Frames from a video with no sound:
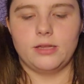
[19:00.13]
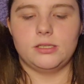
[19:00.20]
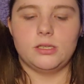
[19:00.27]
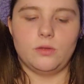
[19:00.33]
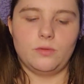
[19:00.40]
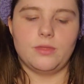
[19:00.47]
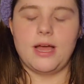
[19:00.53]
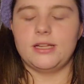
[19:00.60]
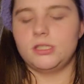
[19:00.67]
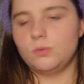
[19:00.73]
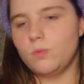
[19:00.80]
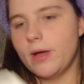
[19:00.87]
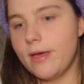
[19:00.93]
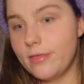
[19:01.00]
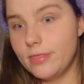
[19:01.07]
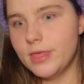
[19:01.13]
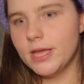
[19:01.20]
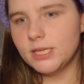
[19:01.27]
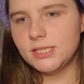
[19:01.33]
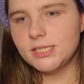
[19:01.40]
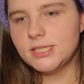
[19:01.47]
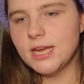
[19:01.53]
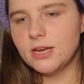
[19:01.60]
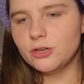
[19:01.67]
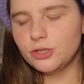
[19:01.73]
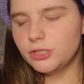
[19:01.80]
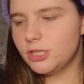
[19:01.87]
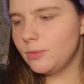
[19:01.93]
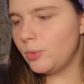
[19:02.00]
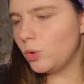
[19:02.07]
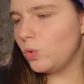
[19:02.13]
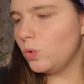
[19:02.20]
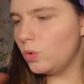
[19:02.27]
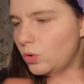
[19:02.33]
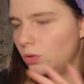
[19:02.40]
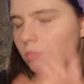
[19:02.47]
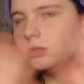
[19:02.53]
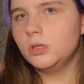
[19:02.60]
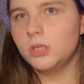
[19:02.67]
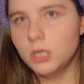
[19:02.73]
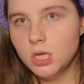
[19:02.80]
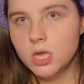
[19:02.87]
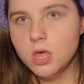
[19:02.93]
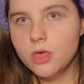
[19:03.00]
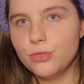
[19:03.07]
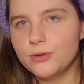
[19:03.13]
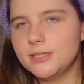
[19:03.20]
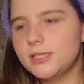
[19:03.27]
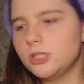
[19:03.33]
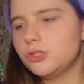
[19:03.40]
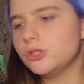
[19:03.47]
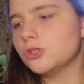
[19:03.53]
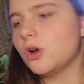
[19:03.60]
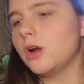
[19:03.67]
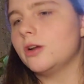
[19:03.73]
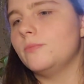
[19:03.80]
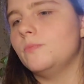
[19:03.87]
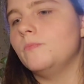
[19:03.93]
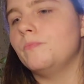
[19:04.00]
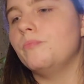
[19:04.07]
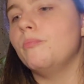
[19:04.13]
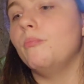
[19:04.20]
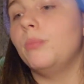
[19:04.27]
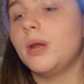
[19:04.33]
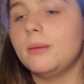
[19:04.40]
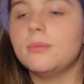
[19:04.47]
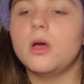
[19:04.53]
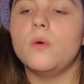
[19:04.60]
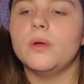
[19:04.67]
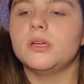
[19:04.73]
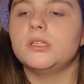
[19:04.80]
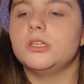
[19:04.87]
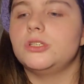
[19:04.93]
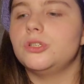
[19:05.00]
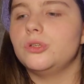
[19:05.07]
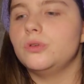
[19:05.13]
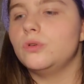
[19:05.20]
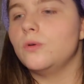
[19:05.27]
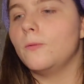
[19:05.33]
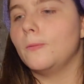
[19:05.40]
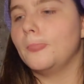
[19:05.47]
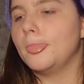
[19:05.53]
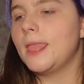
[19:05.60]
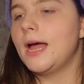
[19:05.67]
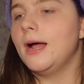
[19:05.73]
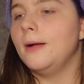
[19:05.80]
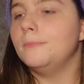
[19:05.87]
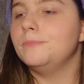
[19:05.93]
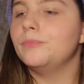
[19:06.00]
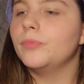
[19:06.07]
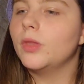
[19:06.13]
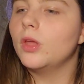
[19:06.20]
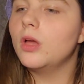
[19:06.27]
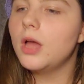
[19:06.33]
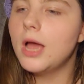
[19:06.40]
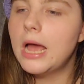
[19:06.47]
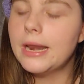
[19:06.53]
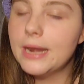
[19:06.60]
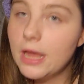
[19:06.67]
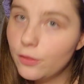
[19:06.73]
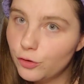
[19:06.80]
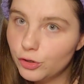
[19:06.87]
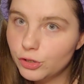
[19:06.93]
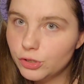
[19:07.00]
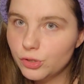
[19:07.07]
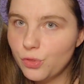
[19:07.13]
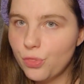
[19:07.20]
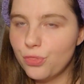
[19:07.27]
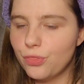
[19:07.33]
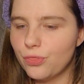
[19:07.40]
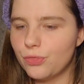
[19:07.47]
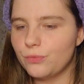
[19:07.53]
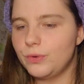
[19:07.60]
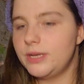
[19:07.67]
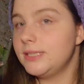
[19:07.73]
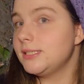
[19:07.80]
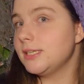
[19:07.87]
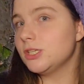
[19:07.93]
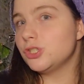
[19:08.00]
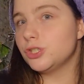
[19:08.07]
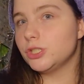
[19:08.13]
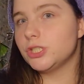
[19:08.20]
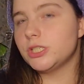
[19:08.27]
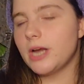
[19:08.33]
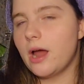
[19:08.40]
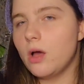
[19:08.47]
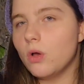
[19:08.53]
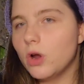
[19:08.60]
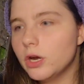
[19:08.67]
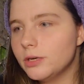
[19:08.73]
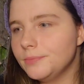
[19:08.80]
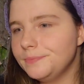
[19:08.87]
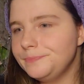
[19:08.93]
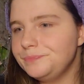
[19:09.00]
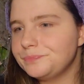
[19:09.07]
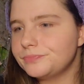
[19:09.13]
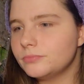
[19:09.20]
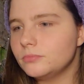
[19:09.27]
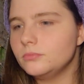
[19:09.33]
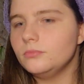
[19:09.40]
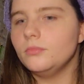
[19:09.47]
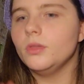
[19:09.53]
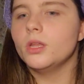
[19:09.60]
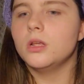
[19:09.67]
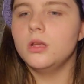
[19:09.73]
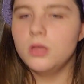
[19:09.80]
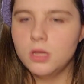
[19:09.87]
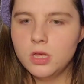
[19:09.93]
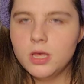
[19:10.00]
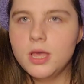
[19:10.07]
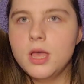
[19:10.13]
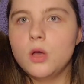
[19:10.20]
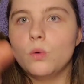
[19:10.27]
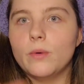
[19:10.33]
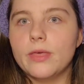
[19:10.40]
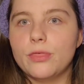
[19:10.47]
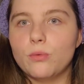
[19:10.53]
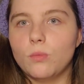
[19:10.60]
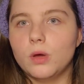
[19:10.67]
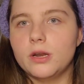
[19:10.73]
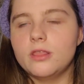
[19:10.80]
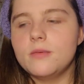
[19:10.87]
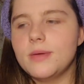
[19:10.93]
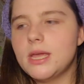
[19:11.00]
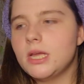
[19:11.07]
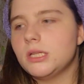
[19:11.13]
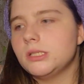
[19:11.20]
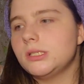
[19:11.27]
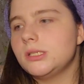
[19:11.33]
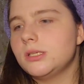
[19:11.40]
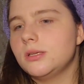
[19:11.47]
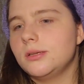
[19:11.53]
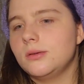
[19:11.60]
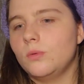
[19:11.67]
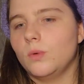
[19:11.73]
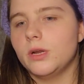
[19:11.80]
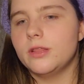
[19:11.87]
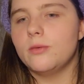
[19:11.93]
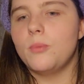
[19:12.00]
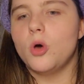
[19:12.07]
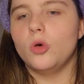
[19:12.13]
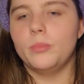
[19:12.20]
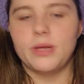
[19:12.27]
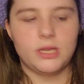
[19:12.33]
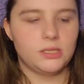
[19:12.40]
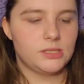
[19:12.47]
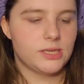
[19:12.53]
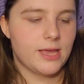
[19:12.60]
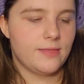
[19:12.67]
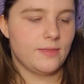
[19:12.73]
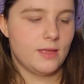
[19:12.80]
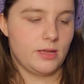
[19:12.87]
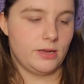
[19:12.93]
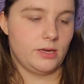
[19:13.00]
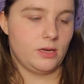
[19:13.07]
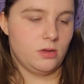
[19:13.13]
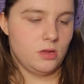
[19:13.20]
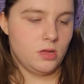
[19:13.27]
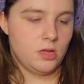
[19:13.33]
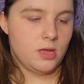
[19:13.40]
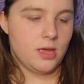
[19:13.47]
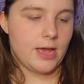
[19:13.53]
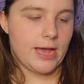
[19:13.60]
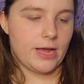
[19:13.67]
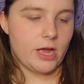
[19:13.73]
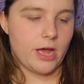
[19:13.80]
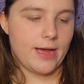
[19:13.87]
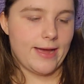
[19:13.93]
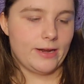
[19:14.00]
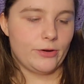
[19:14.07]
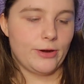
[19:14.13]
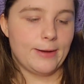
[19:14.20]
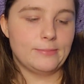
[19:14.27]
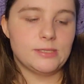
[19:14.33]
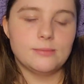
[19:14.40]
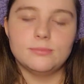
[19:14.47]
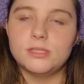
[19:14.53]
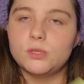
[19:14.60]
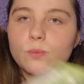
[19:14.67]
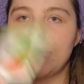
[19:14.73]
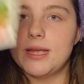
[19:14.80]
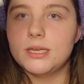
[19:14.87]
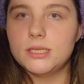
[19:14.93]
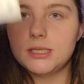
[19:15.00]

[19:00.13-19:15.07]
so that's what the standard typical Three Sisters garden. But I'm going to do another Three Sisters style garden with one of the beans, one of the pole beans, and then I got Crimson Sweet